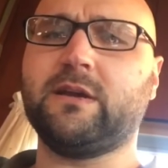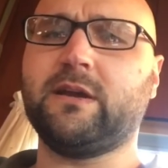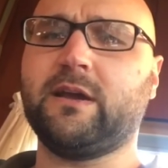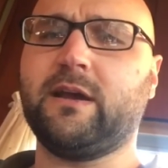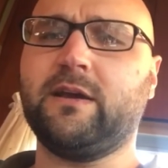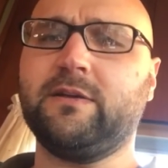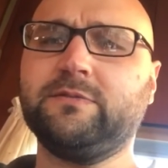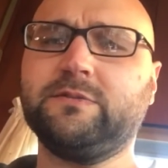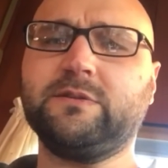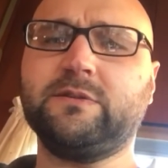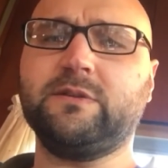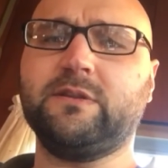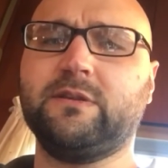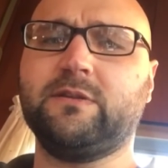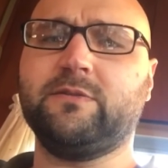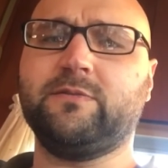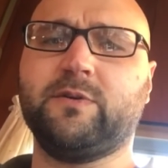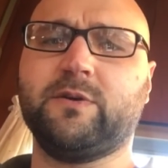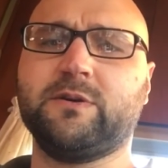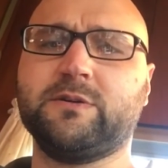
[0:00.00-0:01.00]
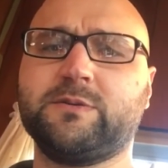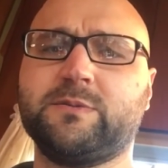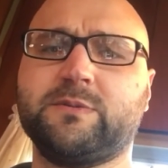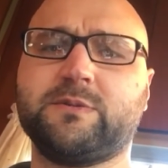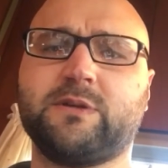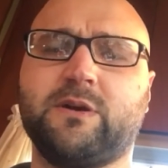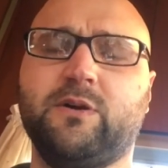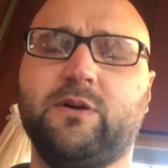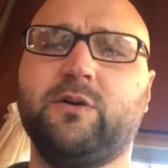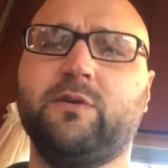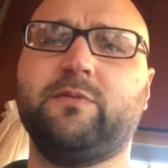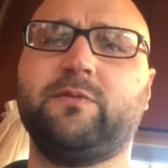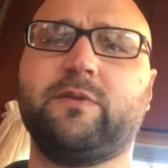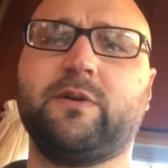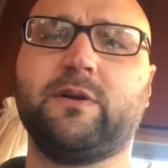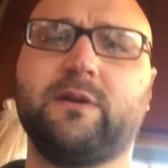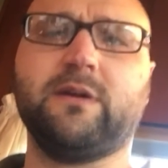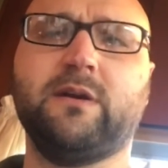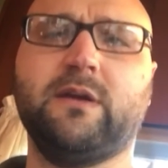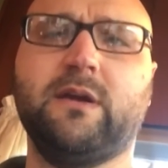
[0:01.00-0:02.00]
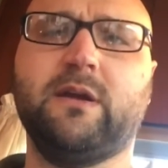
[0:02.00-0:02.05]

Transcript: after the divorce was over.